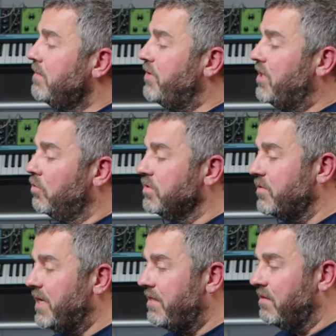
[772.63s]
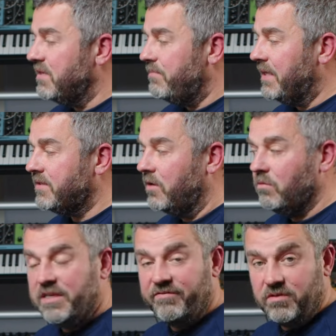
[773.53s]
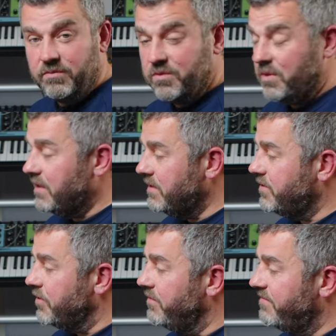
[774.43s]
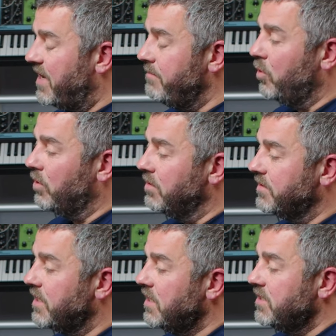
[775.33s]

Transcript: But you can also hear that there's a big tonal difference between these two FET models.